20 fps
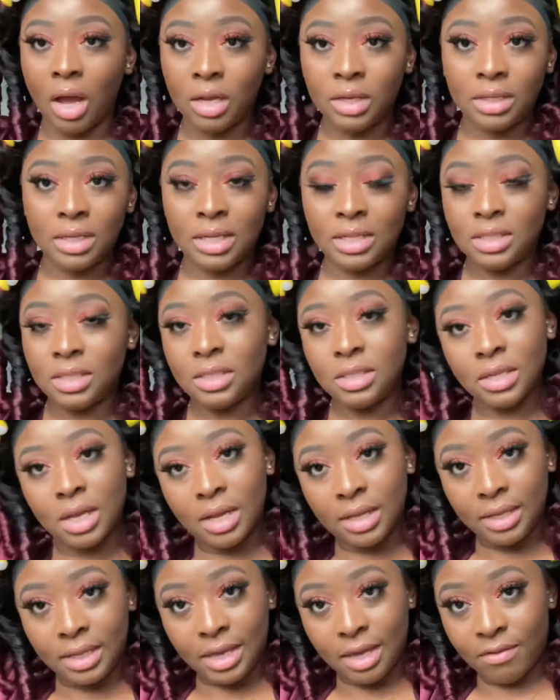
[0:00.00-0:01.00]
it's
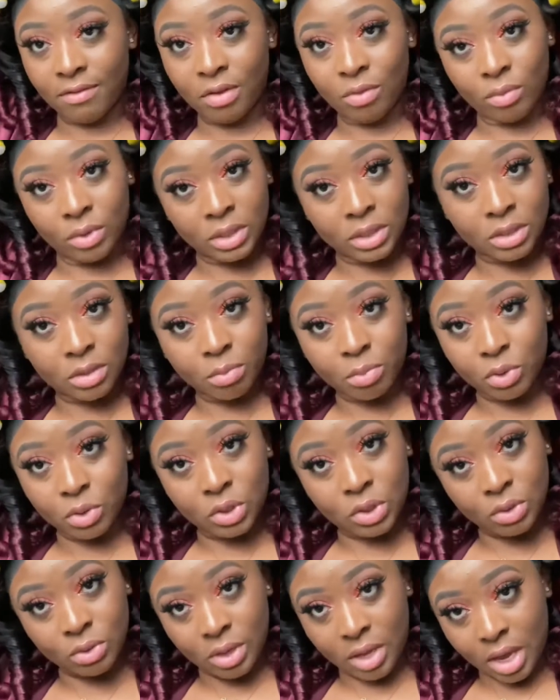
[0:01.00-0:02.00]
not giving what it's
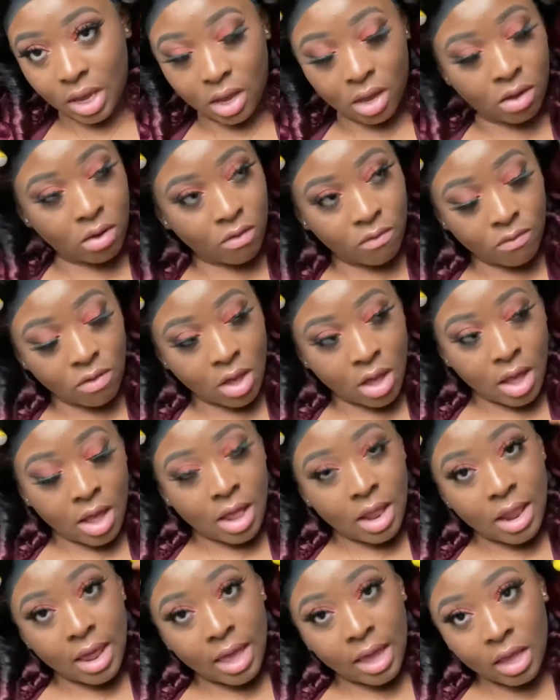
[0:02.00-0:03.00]
supposed to give.
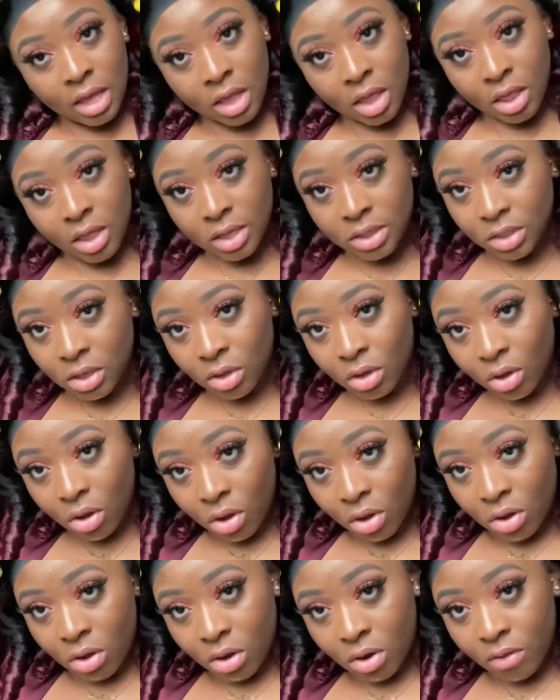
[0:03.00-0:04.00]
Like, there's a
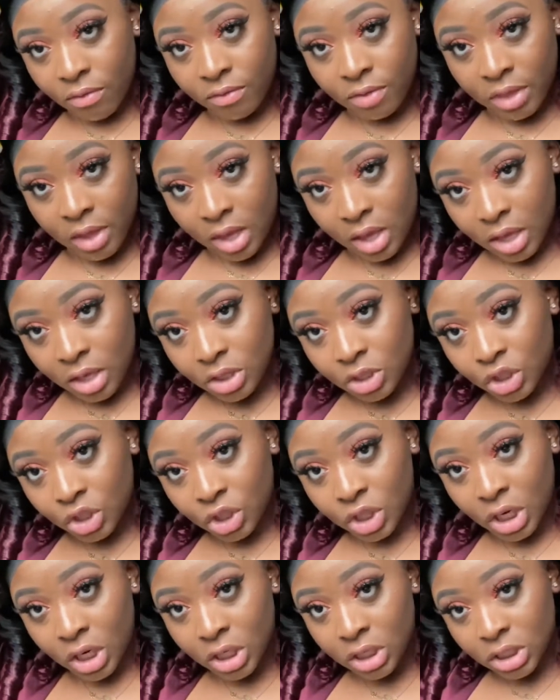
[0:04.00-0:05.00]
lot of things
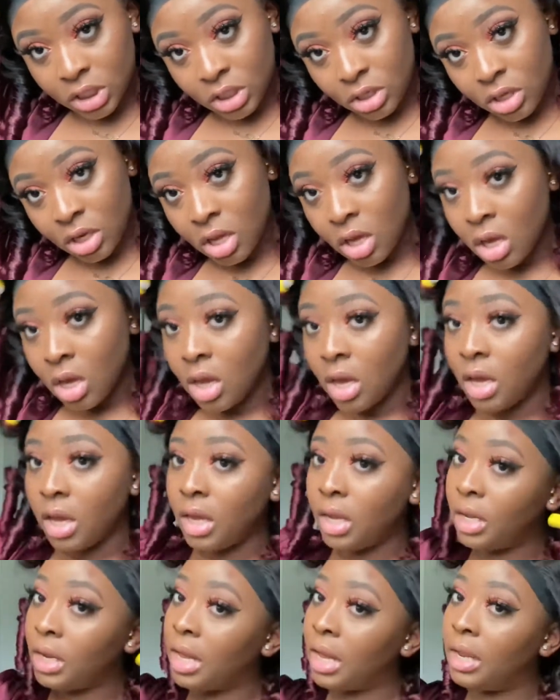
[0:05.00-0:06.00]
changing
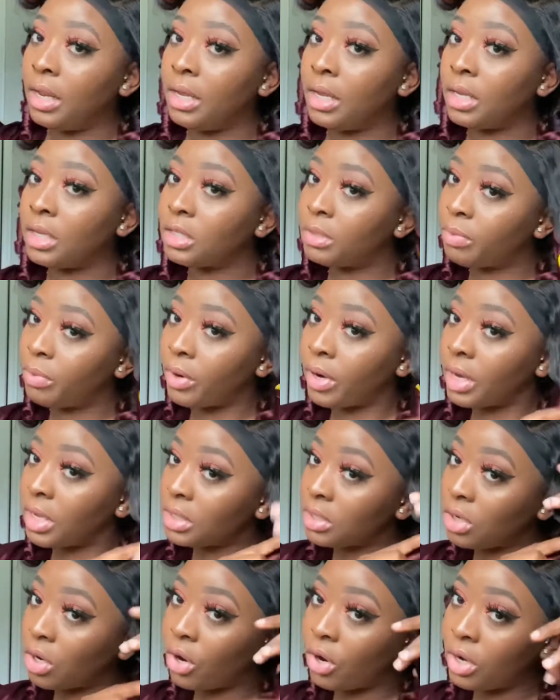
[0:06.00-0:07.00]
in
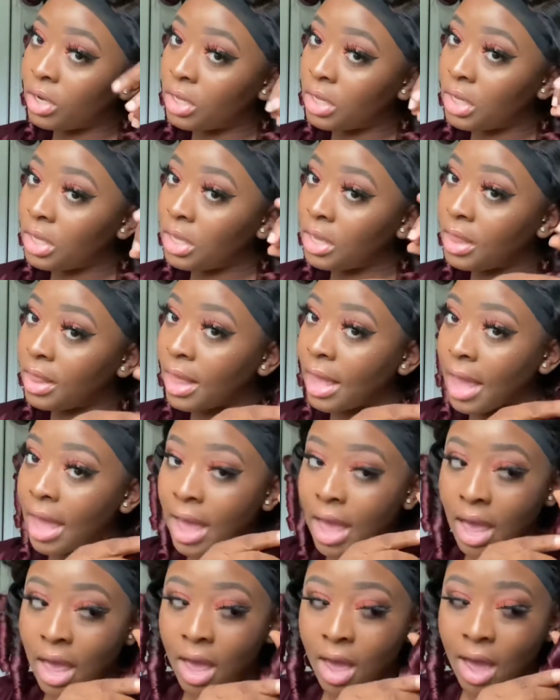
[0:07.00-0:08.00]
AliExpress currently
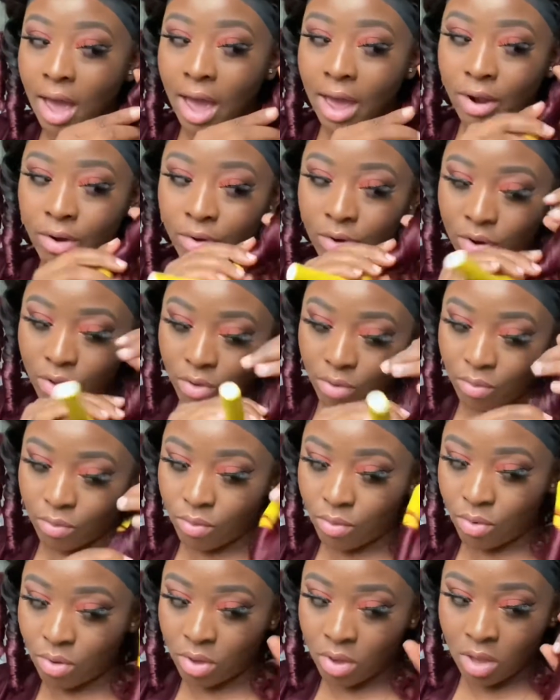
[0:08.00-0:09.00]
that I don't
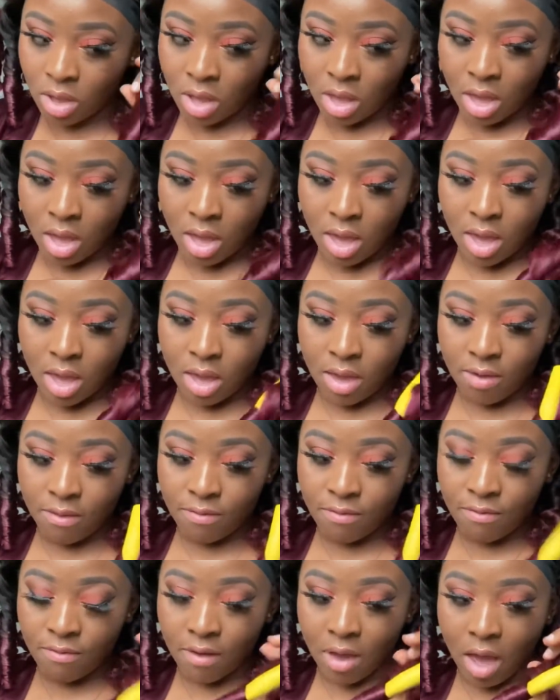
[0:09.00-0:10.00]
know
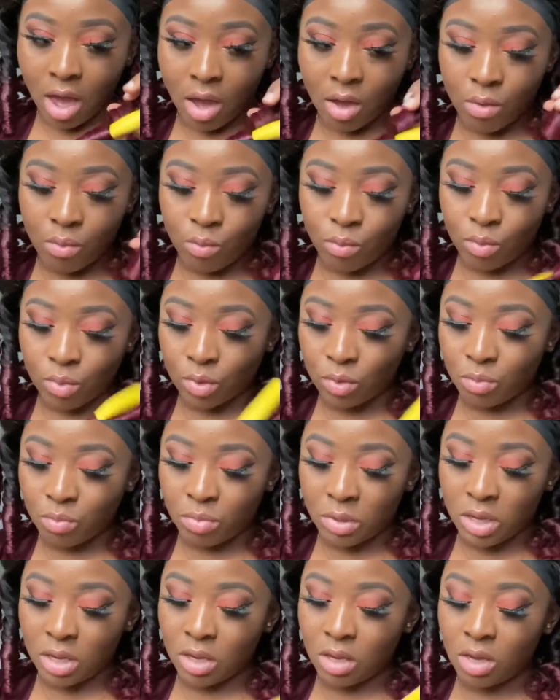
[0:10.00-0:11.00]
if I would
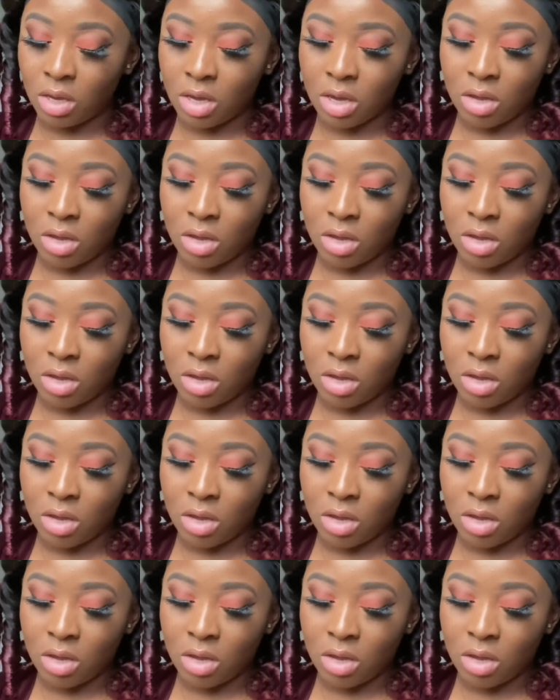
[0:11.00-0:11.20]
be